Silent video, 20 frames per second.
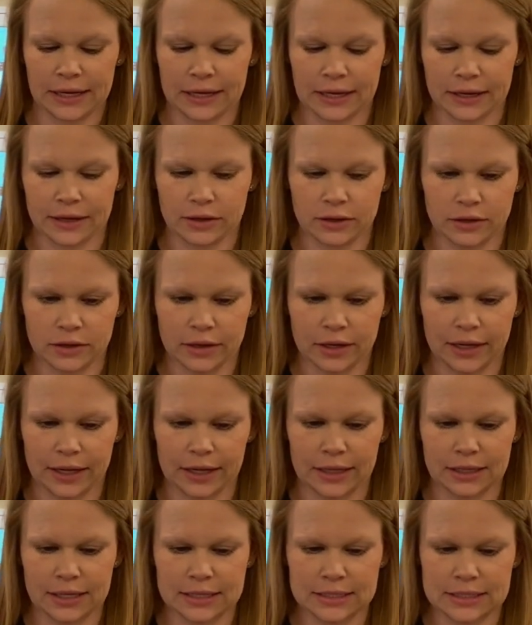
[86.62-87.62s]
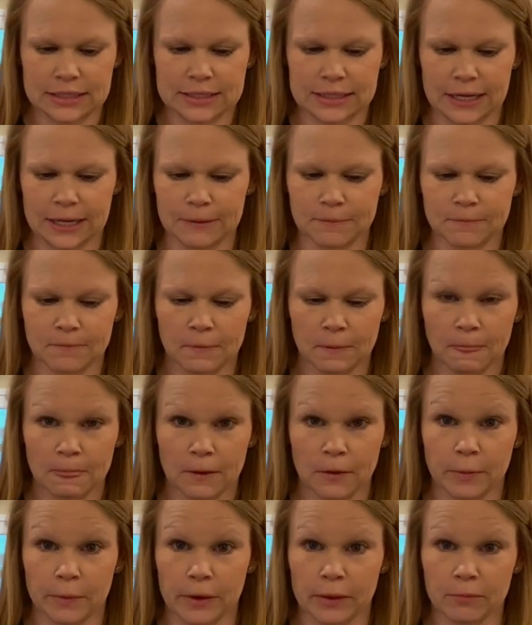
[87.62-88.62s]
All right, let's see.
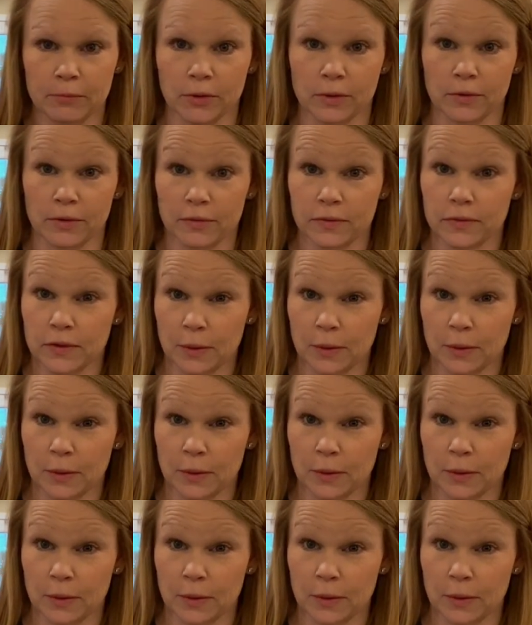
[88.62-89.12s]
Remember,